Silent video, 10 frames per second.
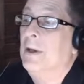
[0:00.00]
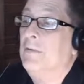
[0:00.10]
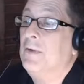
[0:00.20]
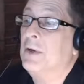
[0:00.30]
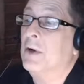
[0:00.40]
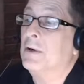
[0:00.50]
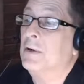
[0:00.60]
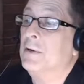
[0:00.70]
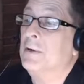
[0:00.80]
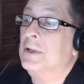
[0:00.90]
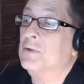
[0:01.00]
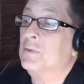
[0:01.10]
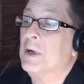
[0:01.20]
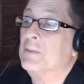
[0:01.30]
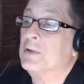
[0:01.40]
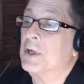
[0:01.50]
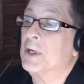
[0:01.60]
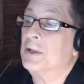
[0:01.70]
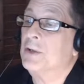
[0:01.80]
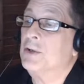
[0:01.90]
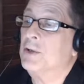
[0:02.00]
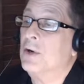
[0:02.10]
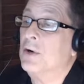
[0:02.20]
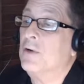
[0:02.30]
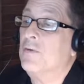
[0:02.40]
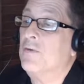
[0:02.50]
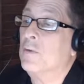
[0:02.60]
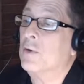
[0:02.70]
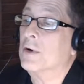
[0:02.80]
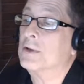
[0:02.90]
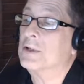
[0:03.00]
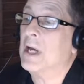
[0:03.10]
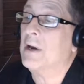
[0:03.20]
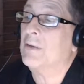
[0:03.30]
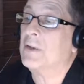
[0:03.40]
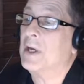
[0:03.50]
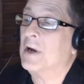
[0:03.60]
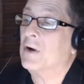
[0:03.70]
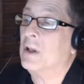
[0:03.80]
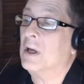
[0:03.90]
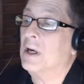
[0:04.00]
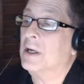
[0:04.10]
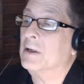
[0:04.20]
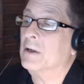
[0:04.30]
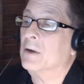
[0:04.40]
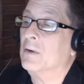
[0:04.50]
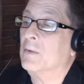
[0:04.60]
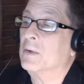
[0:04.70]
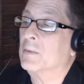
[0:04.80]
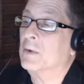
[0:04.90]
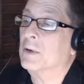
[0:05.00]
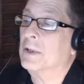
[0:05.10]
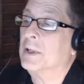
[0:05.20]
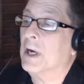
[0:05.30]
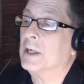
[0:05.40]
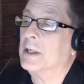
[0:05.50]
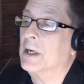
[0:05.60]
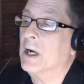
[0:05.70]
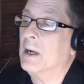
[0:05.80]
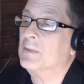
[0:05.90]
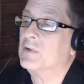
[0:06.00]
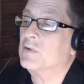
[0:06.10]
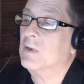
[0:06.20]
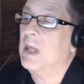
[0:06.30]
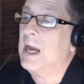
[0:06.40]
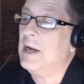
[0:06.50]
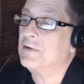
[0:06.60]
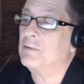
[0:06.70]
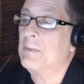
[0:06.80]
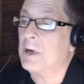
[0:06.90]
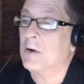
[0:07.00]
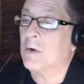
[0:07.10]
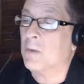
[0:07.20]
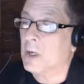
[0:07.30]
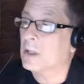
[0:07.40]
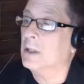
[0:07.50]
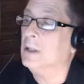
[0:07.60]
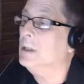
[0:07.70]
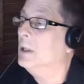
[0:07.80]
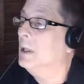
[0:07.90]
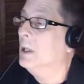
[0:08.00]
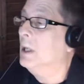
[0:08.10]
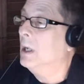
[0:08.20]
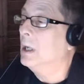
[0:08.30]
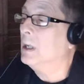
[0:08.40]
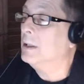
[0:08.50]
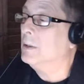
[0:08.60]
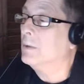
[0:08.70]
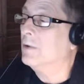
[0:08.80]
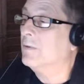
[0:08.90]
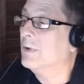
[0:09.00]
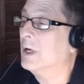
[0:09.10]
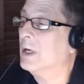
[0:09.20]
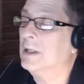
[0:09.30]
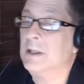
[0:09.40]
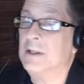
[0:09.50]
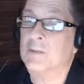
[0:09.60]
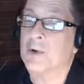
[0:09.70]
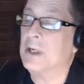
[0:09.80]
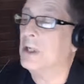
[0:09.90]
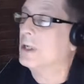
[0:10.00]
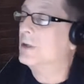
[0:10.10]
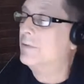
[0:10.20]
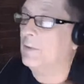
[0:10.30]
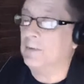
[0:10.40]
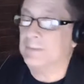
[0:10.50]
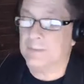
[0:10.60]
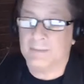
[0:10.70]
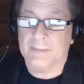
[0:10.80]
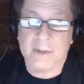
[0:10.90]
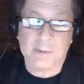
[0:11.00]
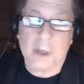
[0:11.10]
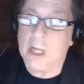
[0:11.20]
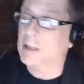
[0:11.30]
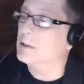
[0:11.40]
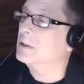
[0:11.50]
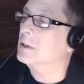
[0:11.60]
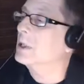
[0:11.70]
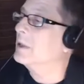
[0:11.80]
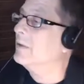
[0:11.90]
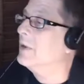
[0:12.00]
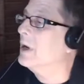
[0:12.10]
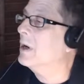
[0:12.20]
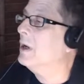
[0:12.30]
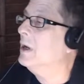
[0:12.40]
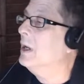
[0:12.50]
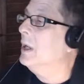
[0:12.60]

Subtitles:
If you go to his website, Joe for South Carolina, all one word, .com/marijuana, you will find his breakdown of his policy kind of there.